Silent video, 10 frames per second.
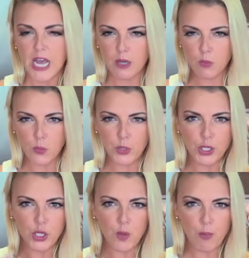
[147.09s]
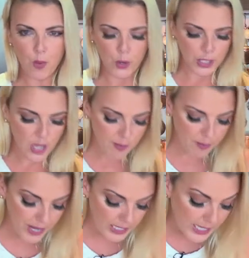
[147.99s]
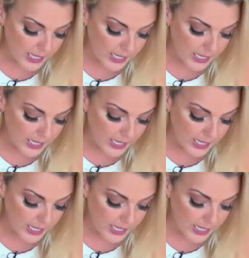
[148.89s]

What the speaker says: It will boil up and